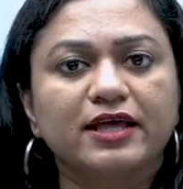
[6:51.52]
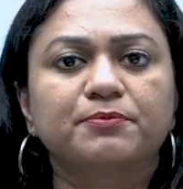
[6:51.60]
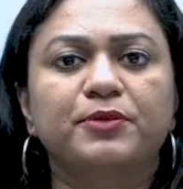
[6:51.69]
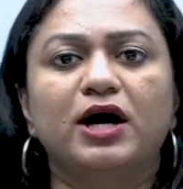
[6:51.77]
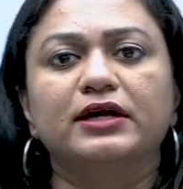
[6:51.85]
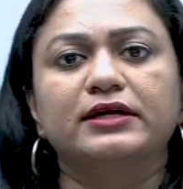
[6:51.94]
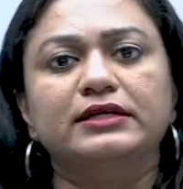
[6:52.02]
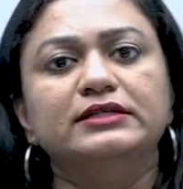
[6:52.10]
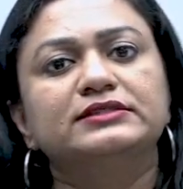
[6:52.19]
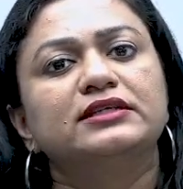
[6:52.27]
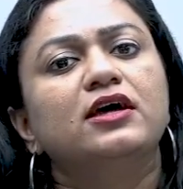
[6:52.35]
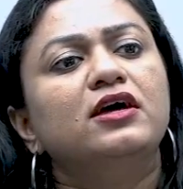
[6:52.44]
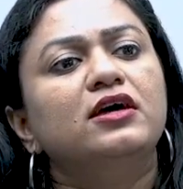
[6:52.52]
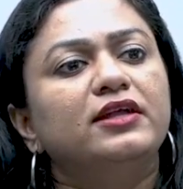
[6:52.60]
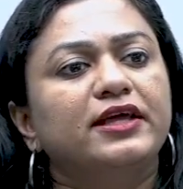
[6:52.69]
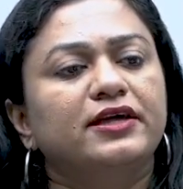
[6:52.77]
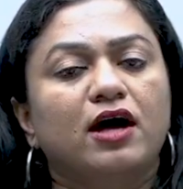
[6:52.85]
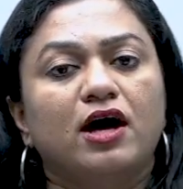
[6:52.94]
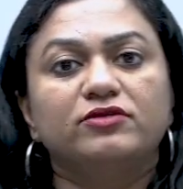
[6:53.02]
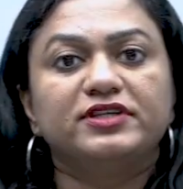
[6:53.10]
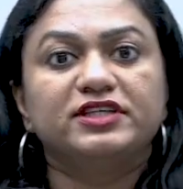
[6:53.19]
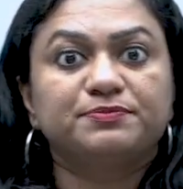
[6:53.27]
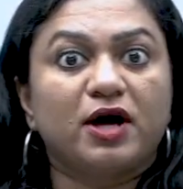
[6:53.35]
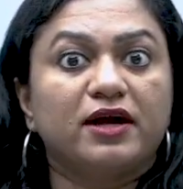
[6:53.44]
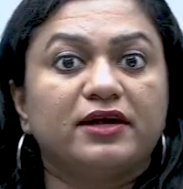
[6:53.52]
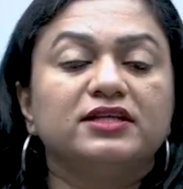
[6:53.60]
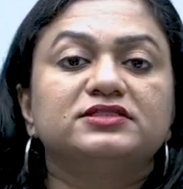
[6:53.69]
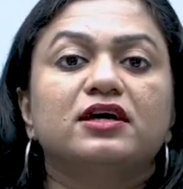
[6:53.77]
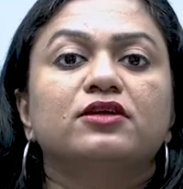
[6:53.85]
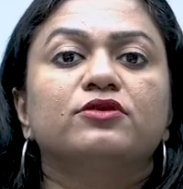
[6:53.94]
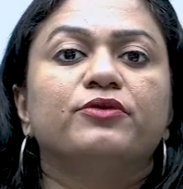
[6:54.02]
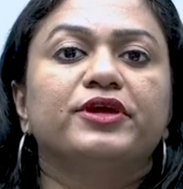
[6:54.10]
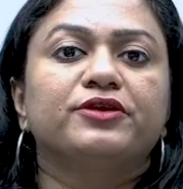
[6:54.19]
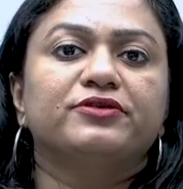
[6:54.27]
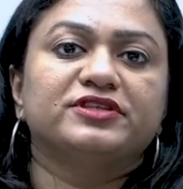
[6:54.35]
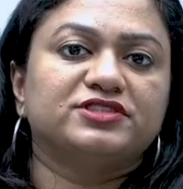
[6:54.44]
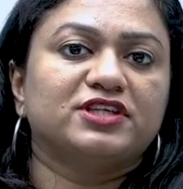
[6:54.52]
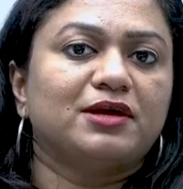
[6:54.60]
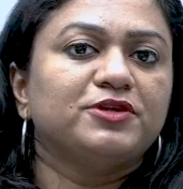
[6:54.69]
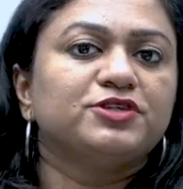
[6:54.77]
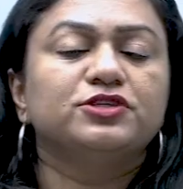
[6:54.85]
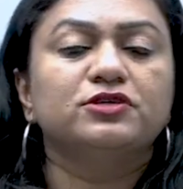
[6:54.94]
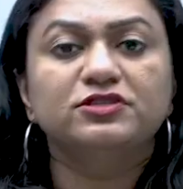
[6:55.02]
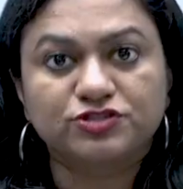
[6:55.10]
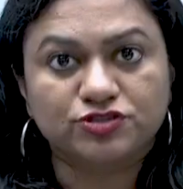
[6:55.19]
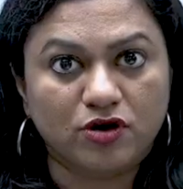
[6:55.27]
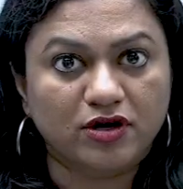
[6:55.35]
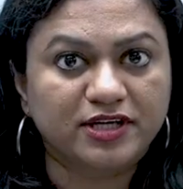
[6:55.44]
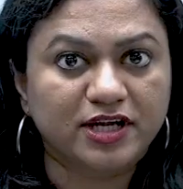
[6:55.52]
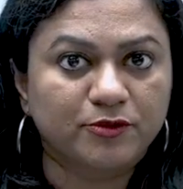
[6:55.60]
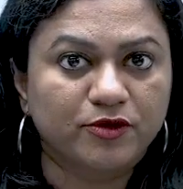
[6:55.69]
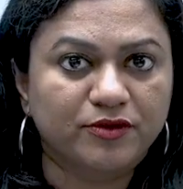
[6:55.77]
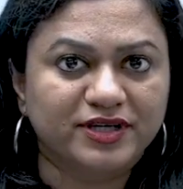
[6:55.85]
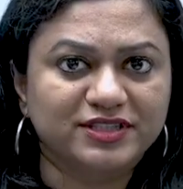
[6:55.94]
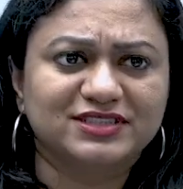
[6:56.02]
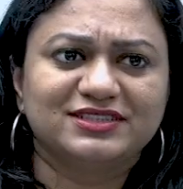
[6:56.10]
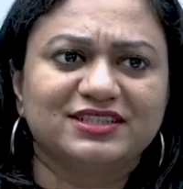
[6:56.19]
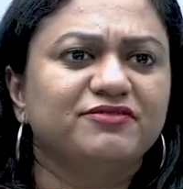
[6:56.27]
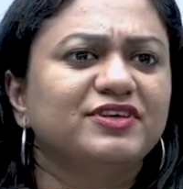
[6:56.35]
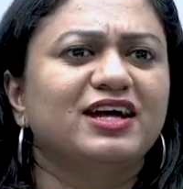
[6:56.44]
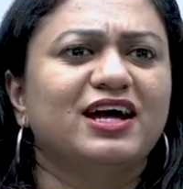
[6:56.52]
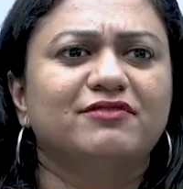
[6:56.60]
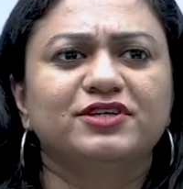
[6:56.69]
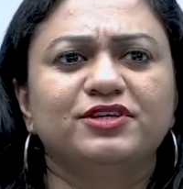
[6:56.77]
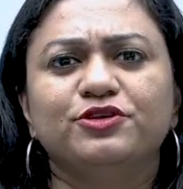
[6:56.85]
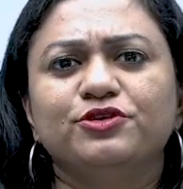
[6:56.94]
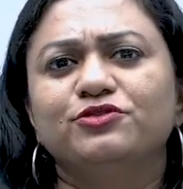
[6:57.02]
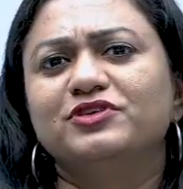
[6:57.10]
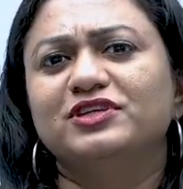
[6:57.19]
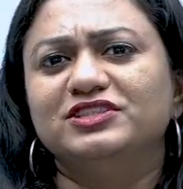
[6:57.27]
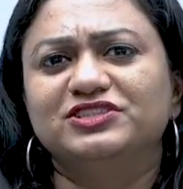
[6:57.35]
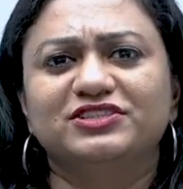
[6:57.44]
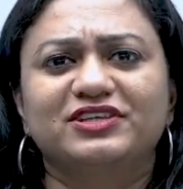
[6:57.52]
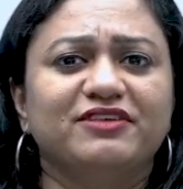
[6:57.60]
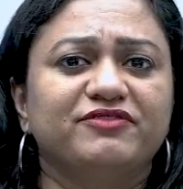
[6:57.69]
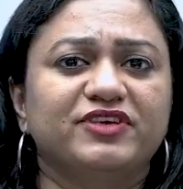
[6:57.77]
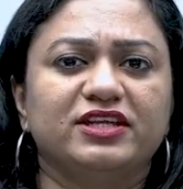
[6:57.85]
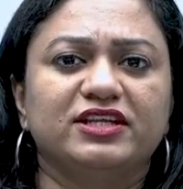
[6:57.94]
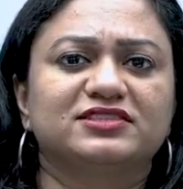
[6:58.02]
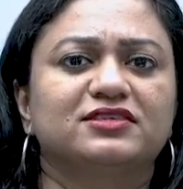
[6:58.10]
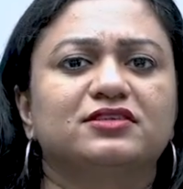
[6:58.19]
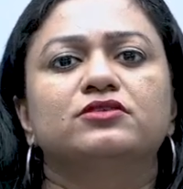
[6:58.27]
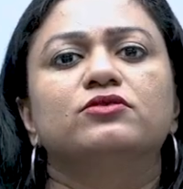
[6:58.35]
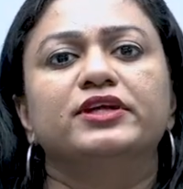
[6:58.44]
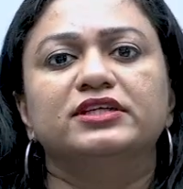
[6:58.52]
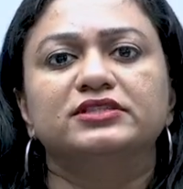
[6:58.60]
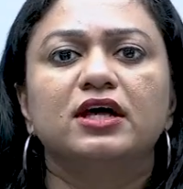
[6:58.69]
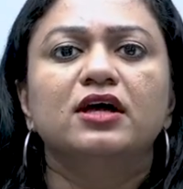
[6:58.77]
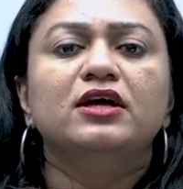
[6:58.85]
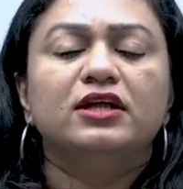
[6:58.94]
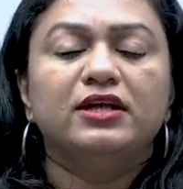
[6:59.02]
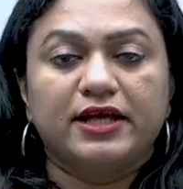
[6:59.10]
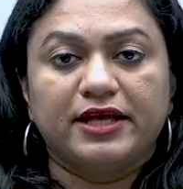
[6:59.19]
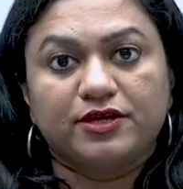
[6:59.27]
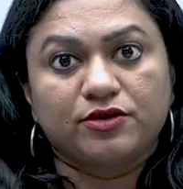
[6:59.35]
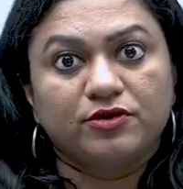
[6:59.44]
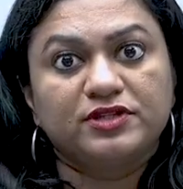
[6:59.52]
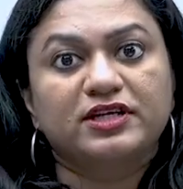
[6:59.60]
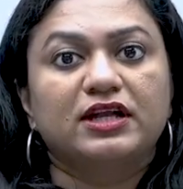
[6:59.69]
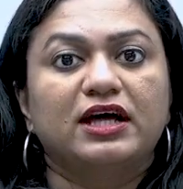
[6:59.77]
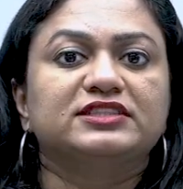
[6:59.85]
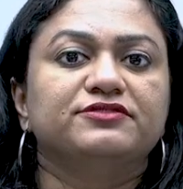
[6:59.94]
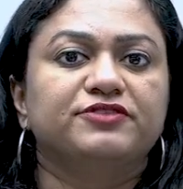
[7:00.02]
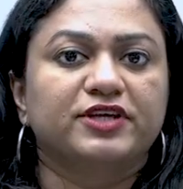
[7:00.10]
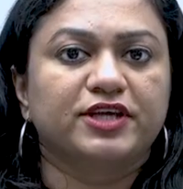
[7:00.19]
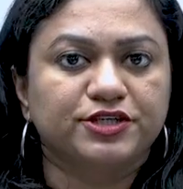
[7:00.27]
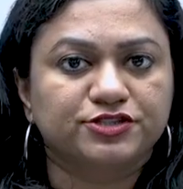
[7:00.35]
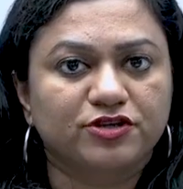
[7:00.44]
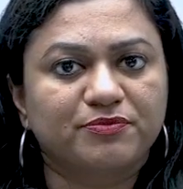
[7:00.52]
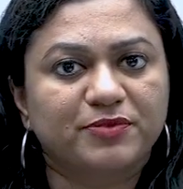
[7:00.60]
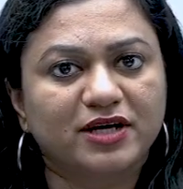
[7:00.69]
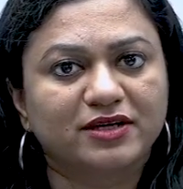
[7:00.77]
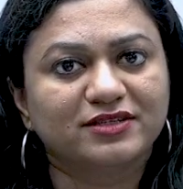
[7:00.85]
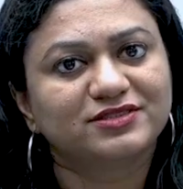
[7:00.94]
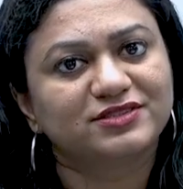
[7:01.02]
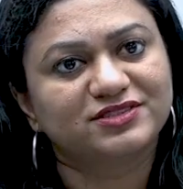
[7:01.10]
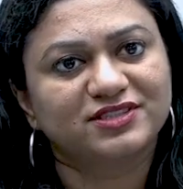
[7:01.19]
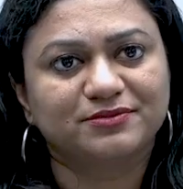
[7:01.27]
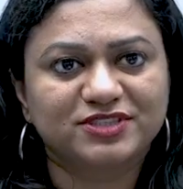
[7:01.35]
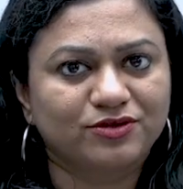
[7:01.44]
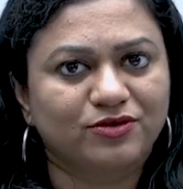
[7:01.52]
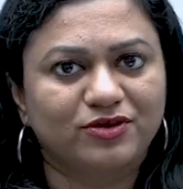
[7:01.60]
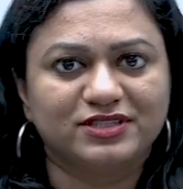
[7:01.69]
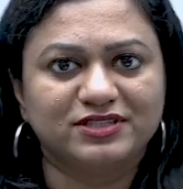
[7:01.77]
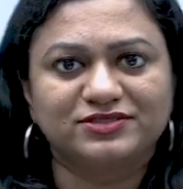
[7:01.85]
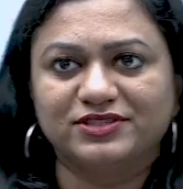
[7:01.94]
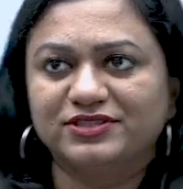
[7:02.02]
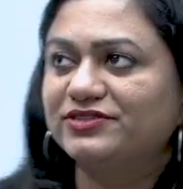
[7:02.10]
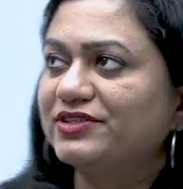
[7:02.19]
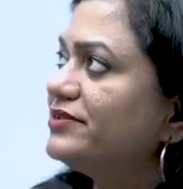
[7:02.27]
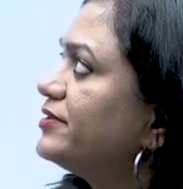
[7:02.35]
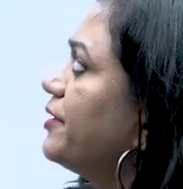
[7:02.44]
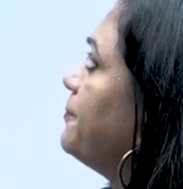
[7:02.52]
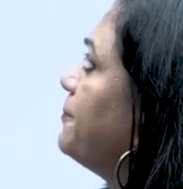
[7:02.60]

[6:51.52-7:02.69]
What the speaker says: parties, how these parties are going to establish a strong democracy. Then we have the Duverger and various Sartori's, the classification of party systems, and all these things are there.